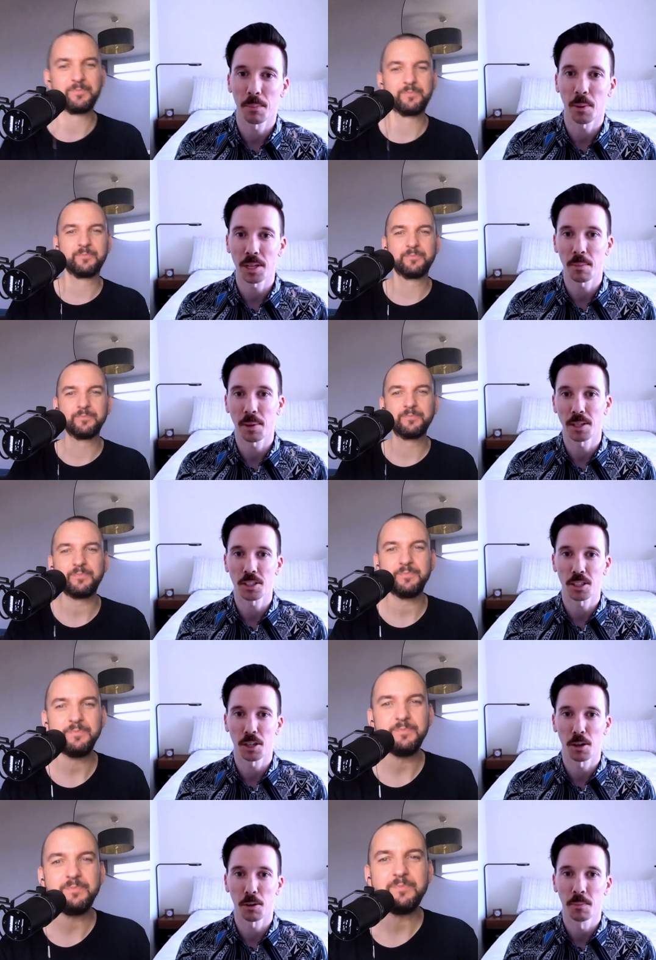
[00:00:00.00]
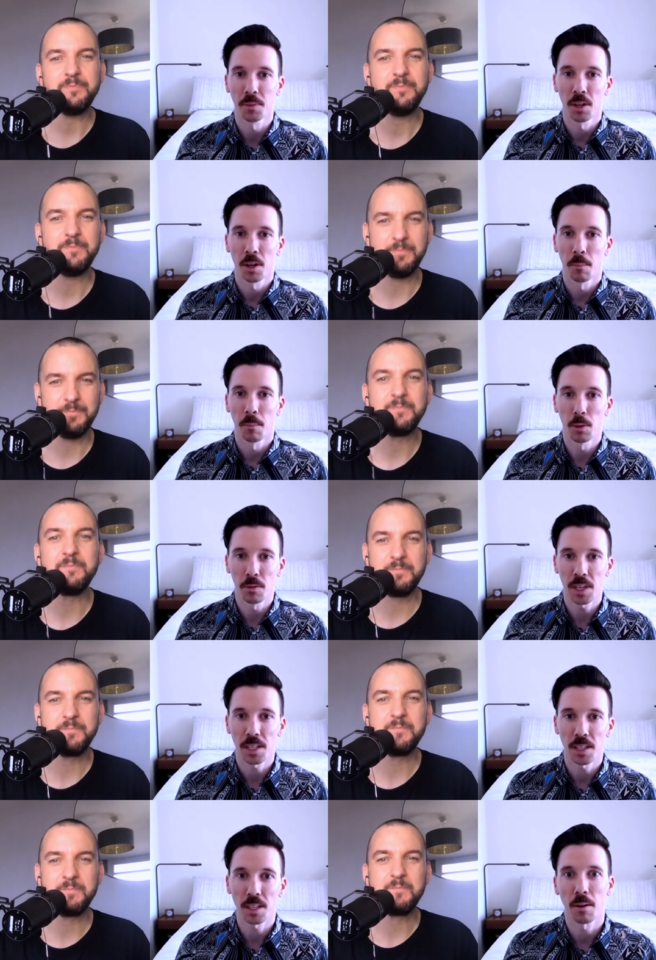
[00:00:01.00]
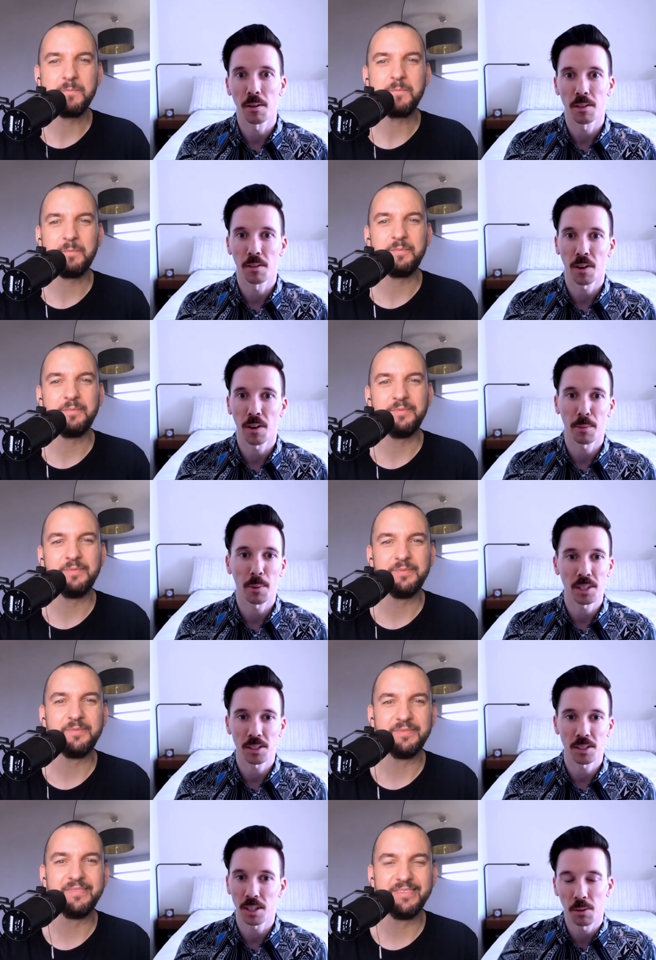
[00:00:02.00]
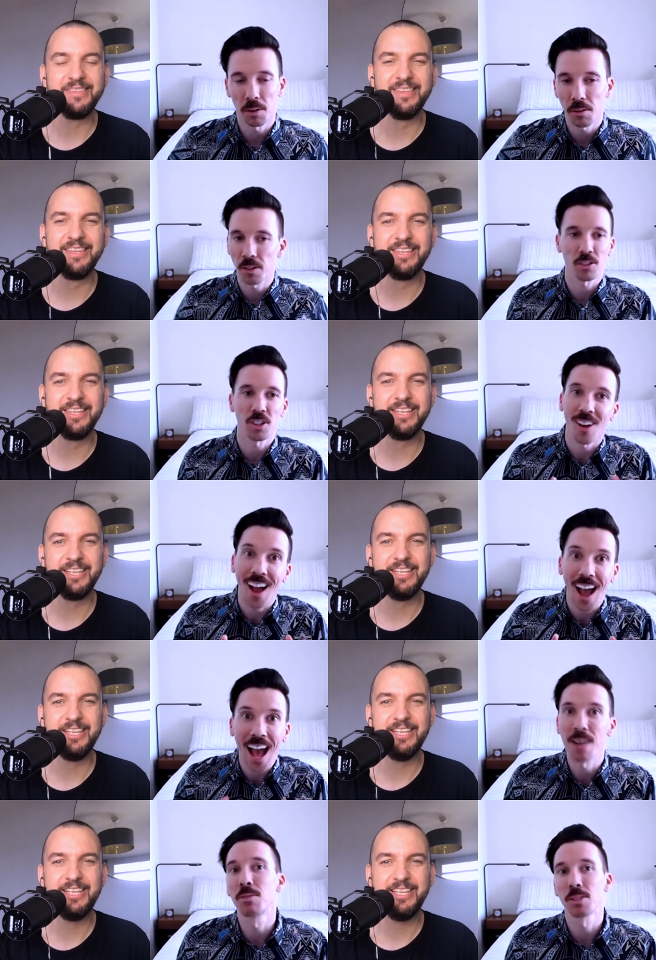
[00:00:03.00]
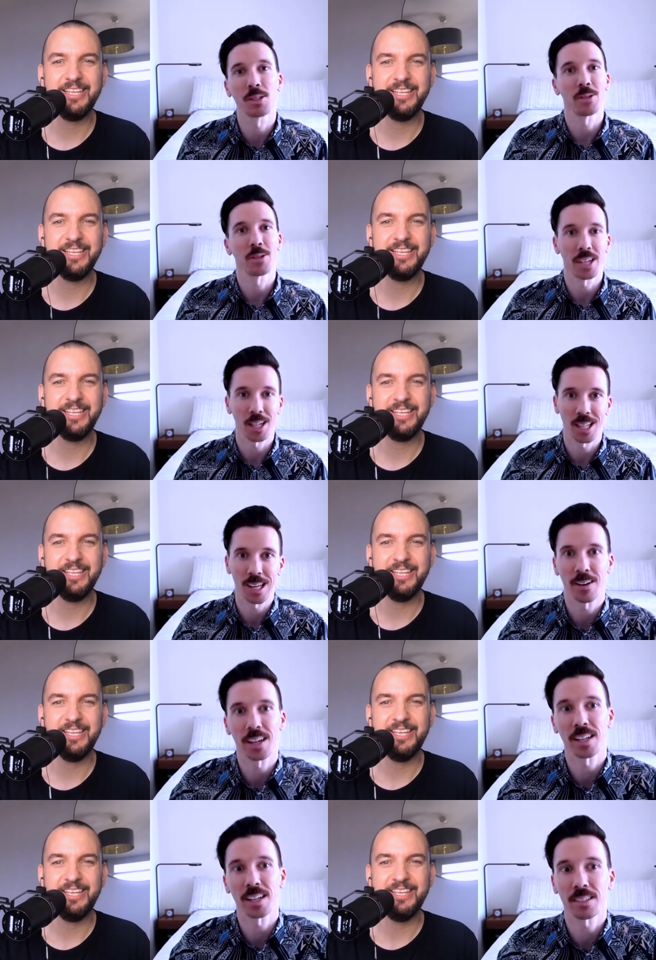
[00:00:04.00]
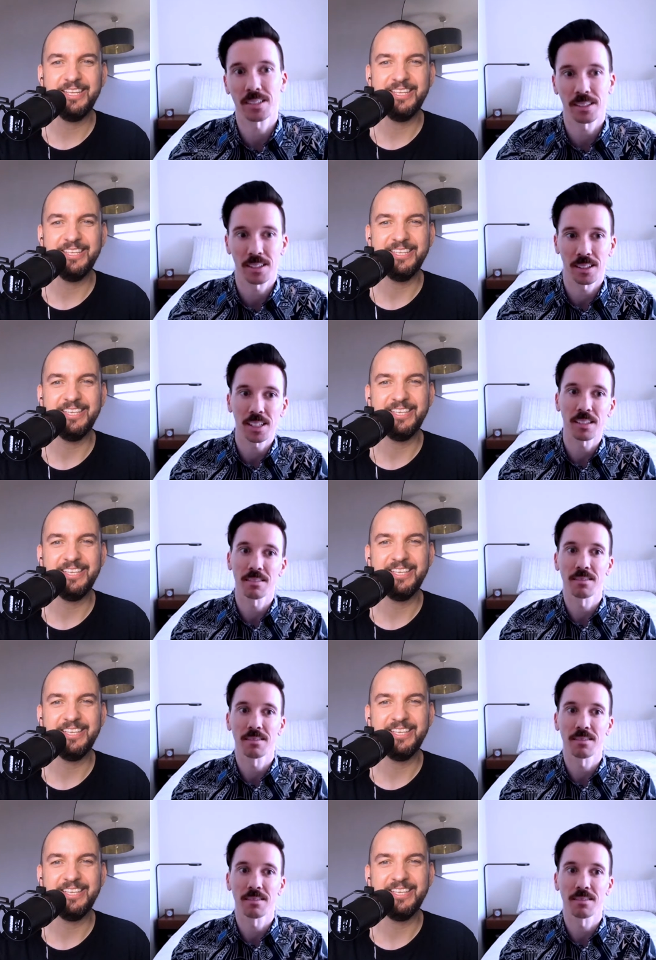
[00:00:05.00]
Speaker 1: Brady Bunch, you know, movie, and then the Very Brady sequel. They're absolutely hilarious. Like,